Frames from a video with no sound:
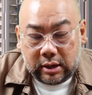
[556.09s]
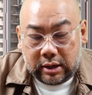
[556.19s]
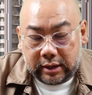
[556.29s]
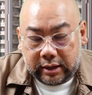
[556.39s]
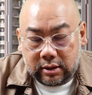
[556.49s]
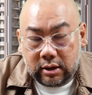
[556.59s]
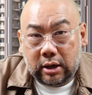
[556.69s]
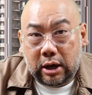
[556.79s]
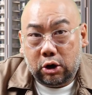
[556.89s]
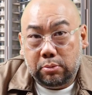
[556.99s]
Again,
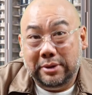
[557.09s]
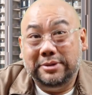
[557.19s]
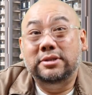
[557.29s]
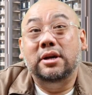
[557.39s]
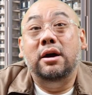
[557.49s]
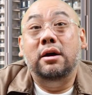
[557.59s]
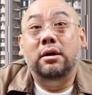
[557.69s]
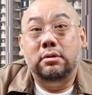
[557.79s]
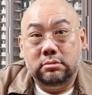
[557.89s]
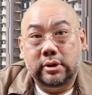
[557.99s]
I hope that's just
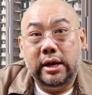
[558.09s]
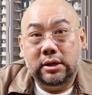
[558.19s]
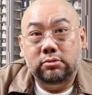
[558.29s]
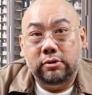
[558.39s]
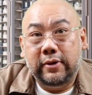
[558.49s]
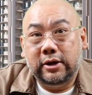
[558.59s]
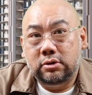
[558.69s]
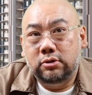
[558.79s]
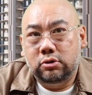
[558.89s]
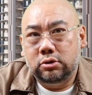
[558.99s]
a nice
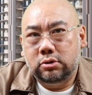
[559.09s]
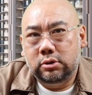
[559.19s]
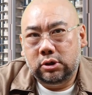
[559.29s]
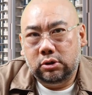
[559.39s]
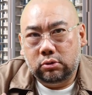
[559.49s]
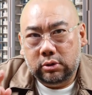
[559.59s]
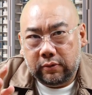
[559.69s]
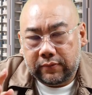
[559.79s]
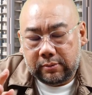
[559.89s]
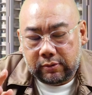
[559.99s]
reflection to our authority. Don't
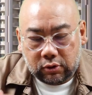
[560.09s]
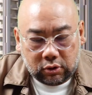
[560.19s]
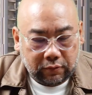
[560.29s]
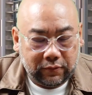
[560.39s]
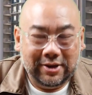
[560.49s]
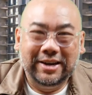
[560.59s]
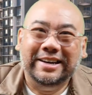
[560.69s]
invite me for coffee.